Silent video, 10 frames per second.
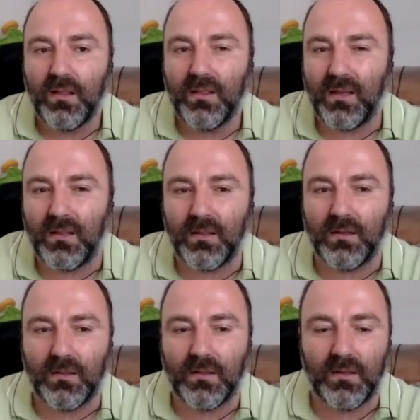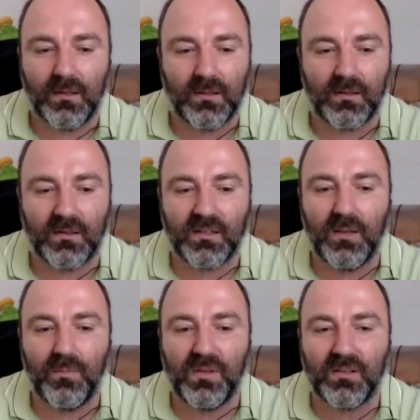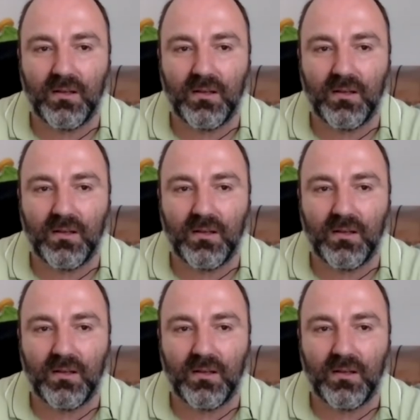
the sleep is